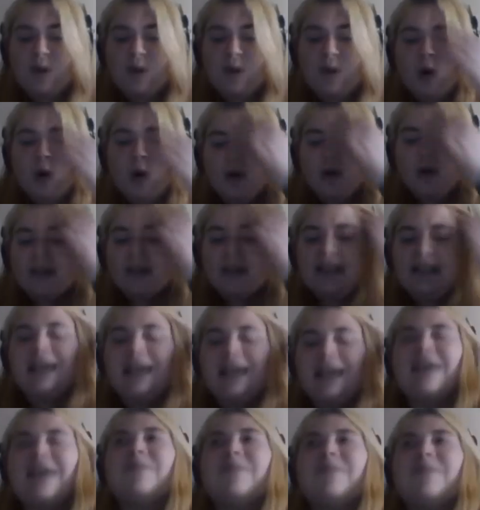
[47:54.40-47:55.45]
the only
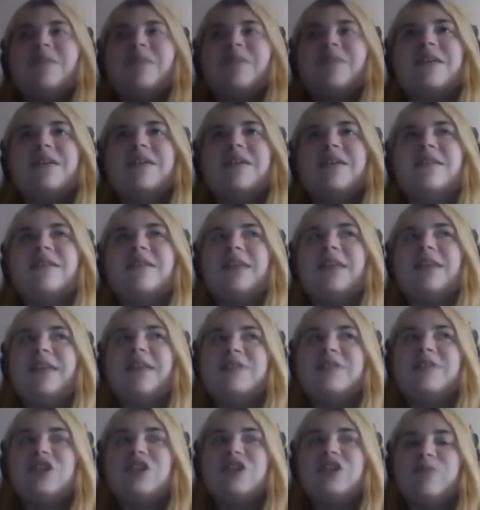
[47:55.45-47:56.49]
game that
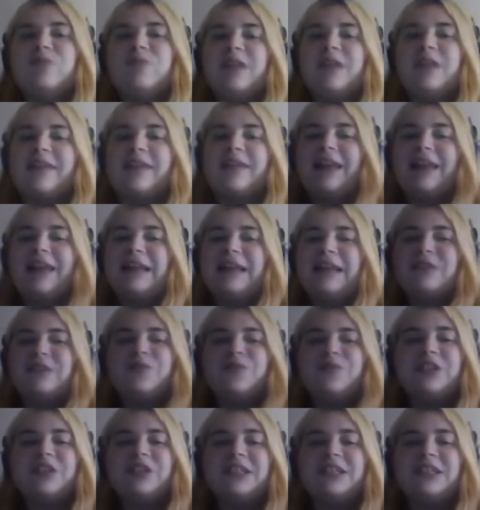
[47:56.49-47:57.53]
I've seen you play that I didn't
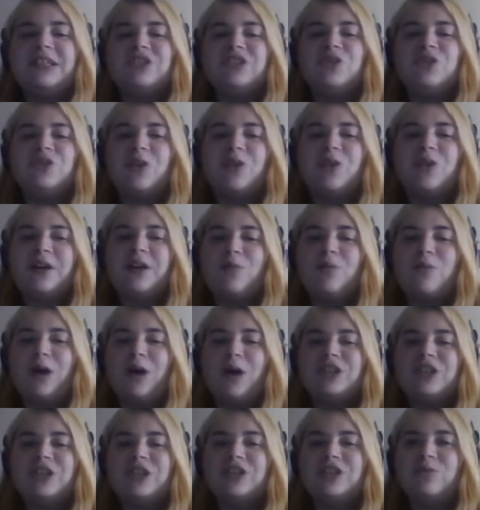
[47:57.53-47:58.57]
really enjoy
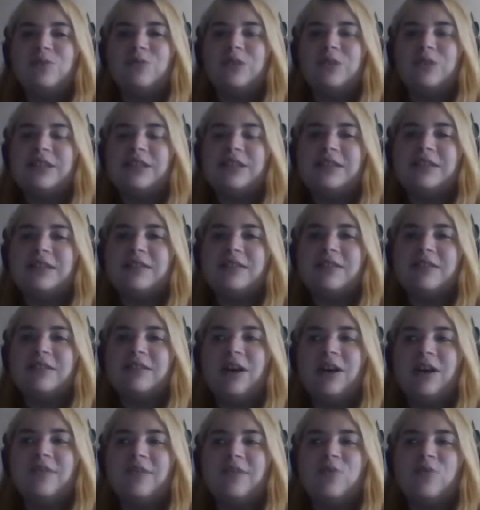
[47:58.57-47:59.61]
watching was
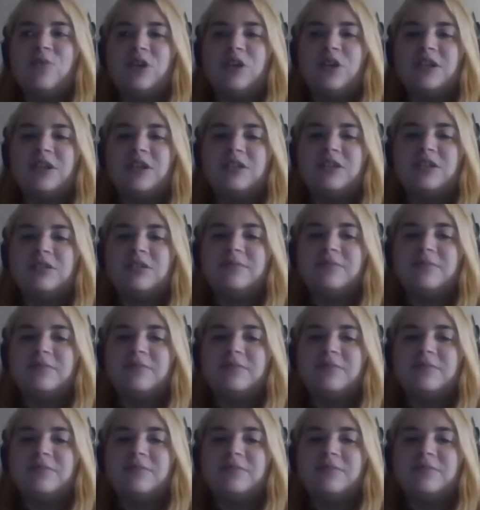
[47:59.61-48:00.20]
God of War.